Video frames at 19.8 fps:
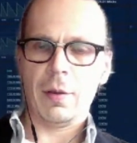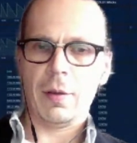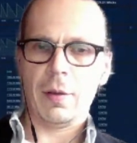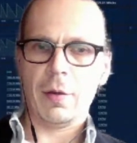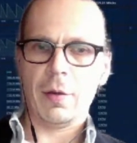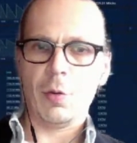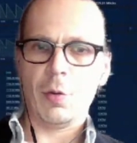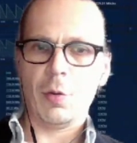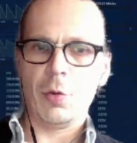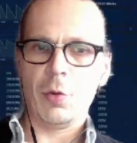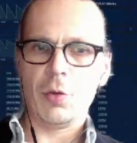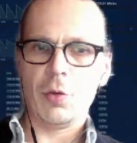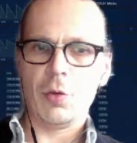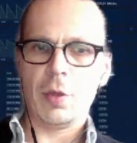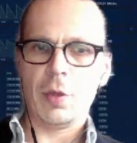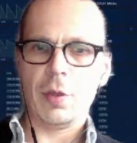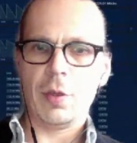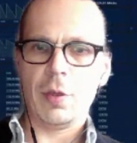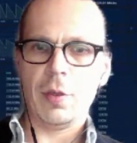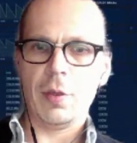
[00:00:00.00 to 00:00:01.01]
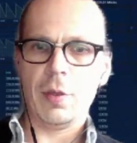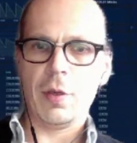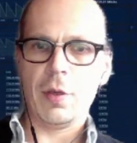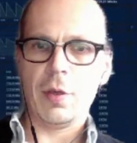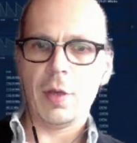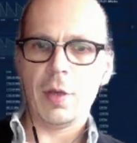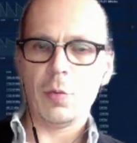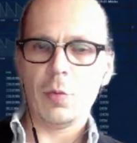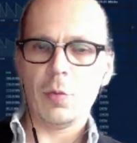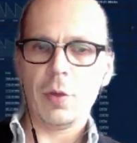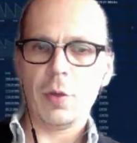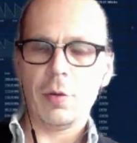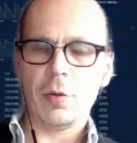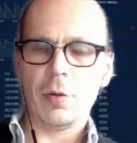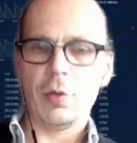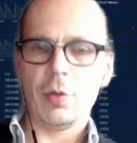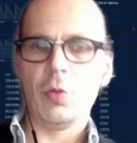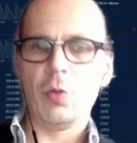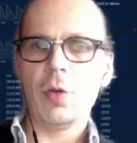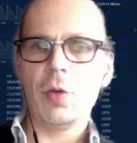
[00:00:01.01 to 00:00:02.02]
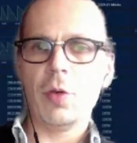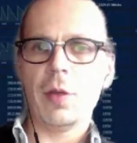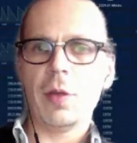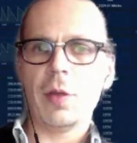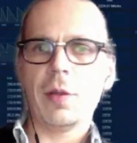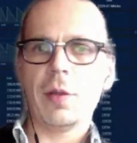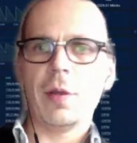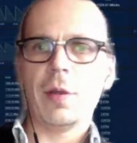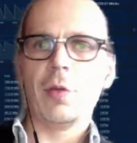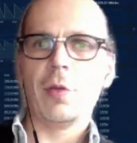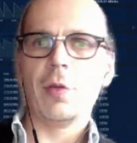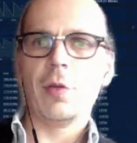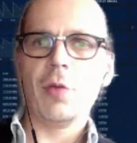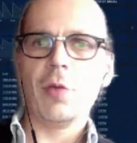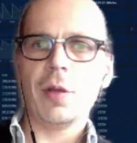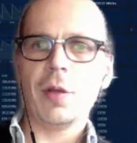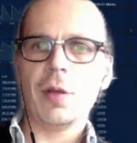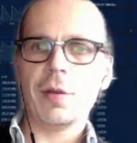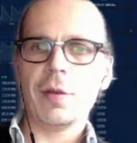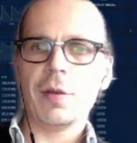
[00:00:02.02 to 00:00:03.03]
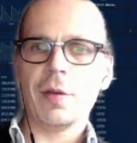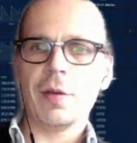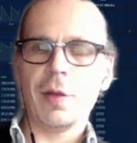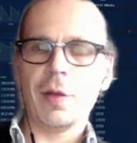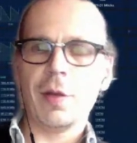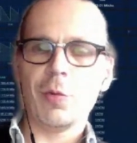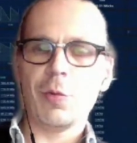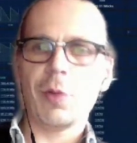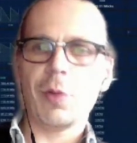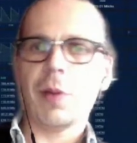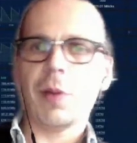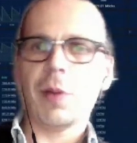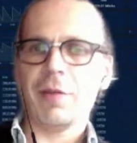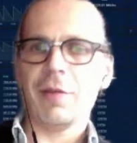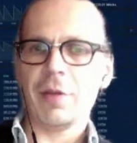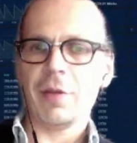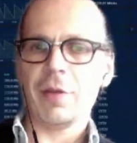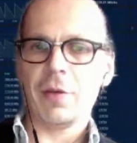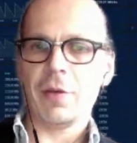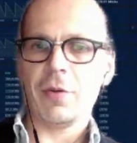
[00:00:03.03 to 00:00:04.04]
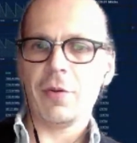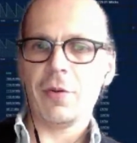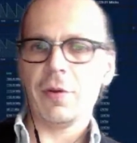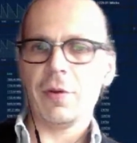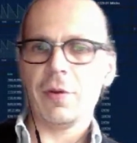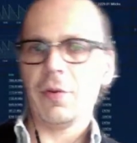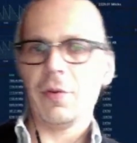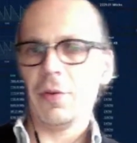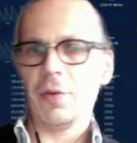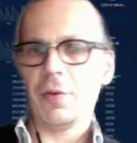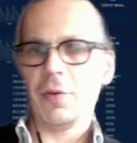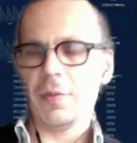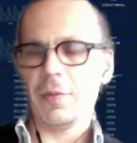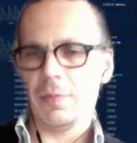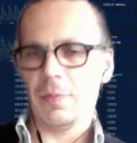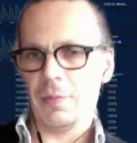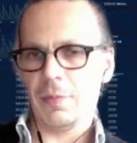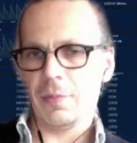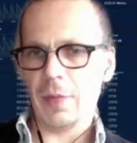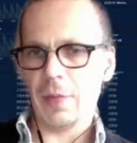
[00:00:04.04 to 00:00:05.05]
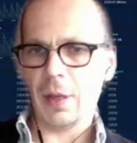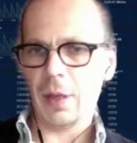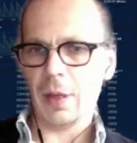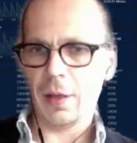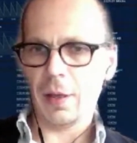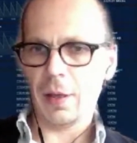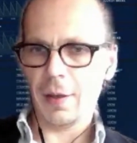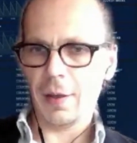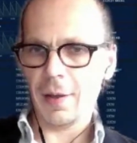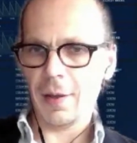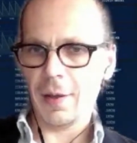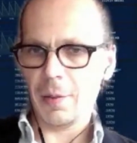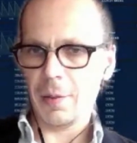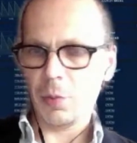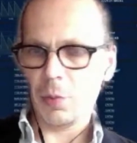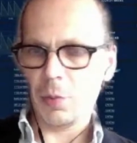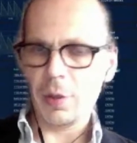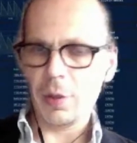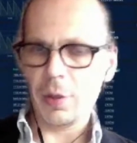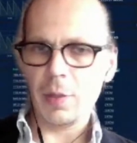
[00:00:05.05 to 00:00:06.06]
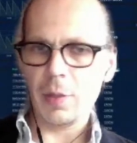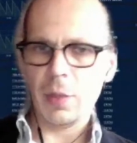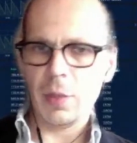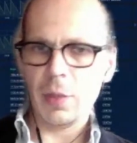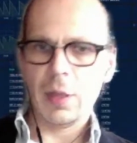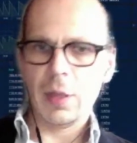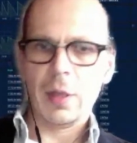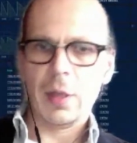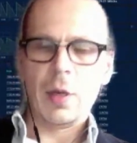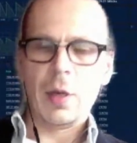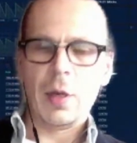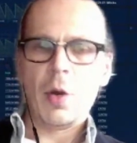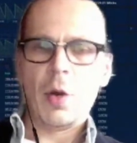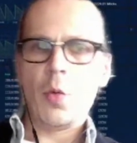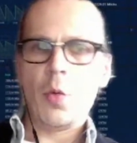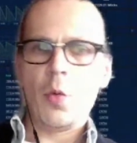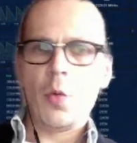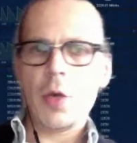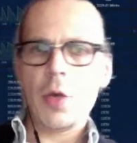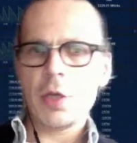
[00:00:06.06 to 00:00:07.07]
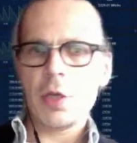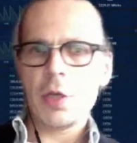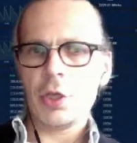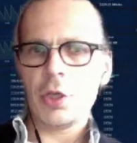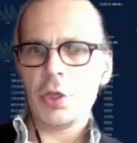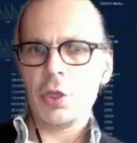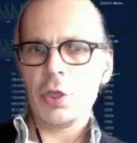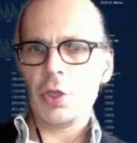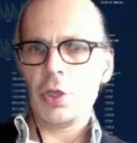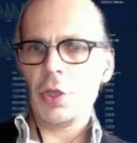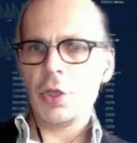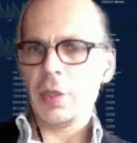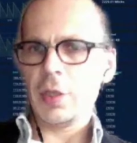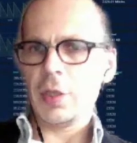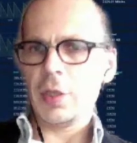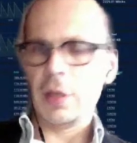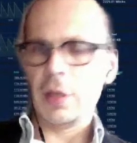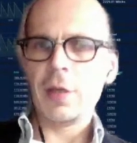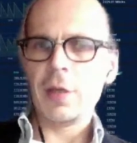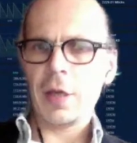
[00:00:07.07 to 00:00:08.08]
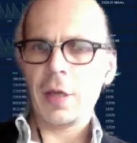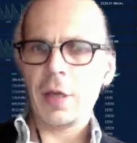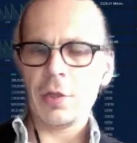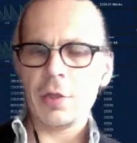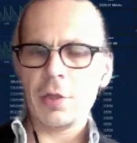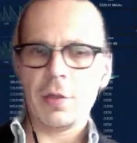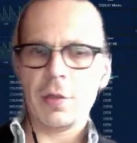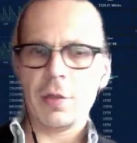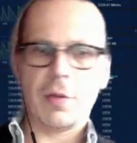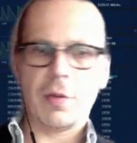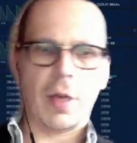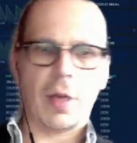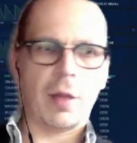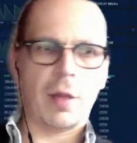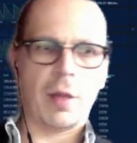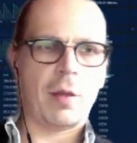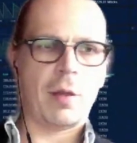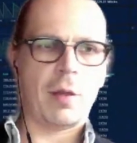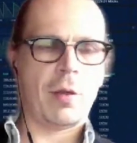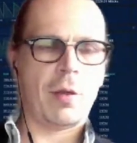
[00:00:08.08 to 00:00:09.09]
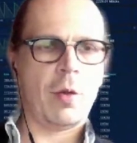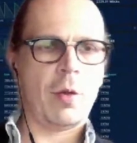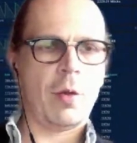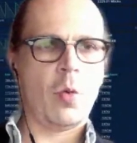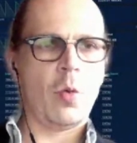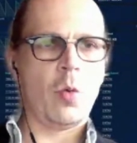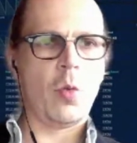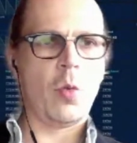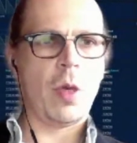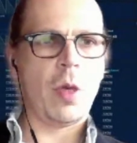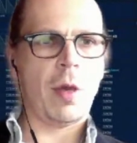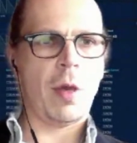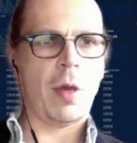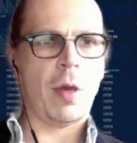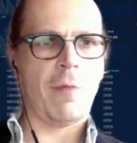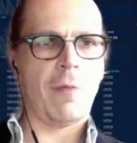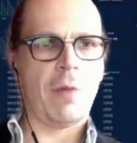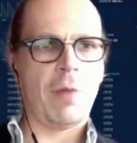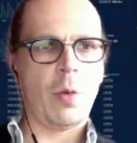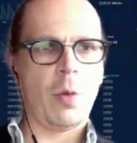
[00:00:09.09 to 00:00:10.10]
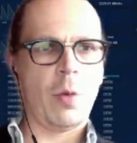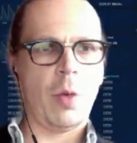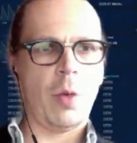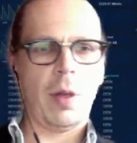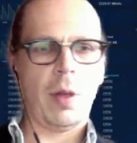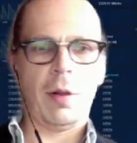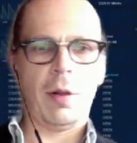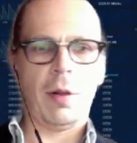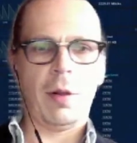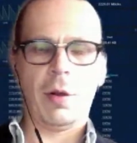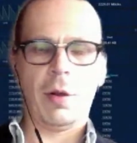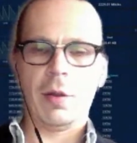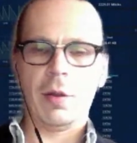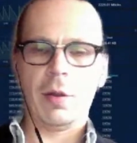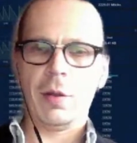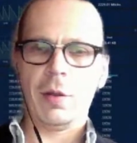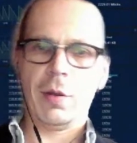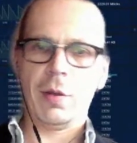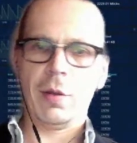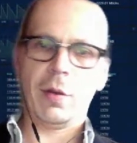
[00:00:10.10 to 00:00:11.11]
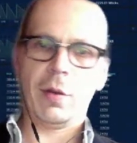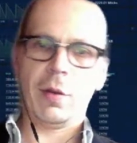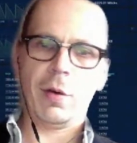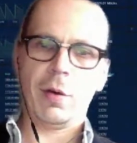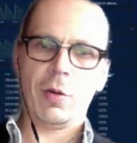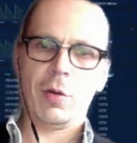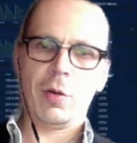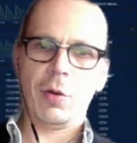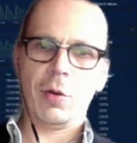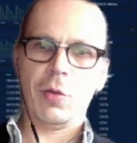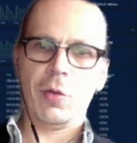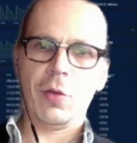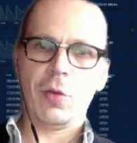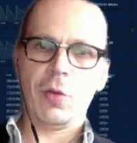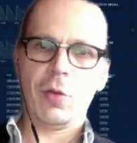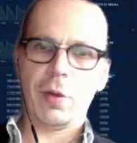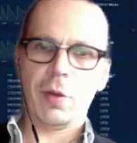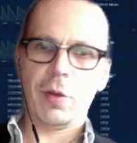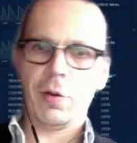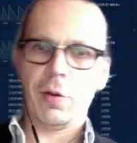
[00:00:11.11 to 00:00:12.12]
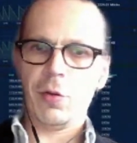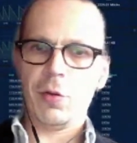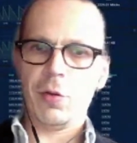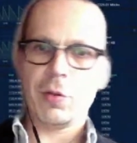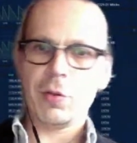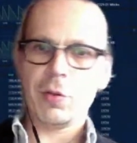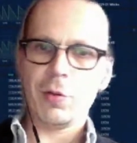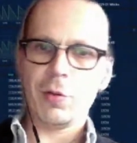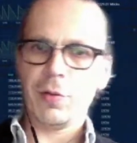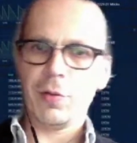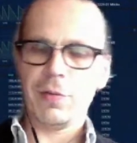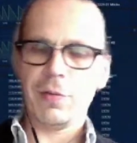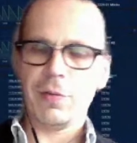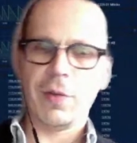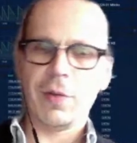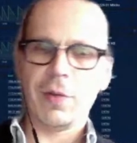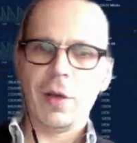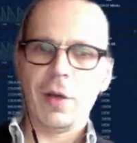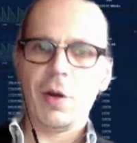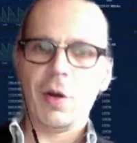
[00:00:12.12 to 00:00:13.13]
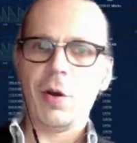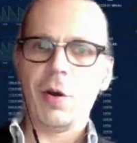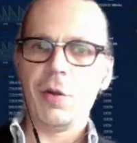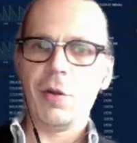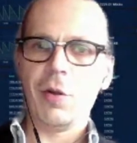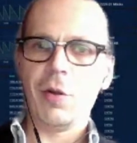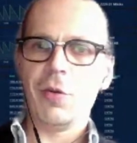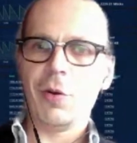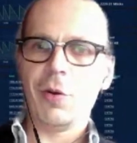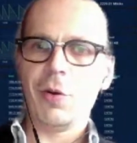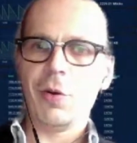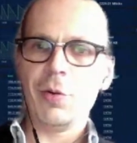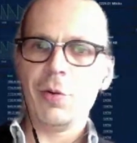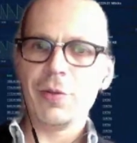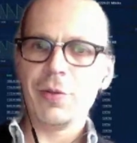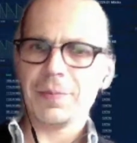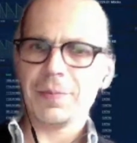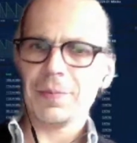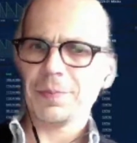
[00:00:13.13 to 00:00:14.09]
community network, or NuNet network private testers program, which is an indication that we are very well on the sort of on the road